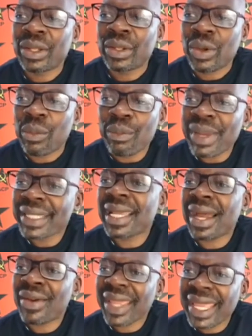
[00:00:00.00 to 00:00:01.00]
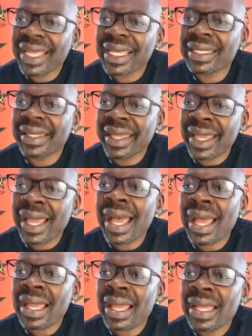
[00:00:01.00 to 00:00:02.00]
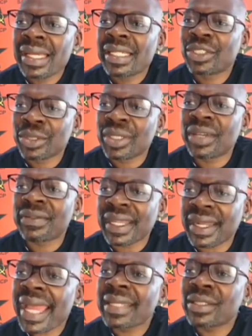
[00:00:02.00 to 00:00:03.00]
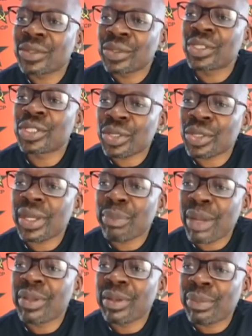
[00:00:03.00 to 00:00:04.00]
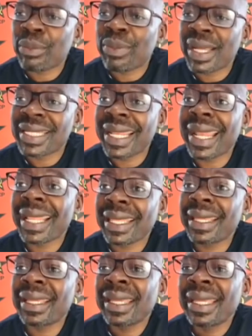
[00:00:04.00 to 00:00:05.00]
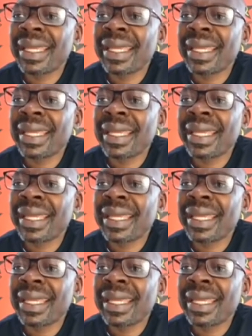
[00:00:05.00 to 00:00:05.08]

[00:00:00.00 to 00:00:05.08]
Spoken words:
no matter how angry they are, should have the right to destroy public property. And I think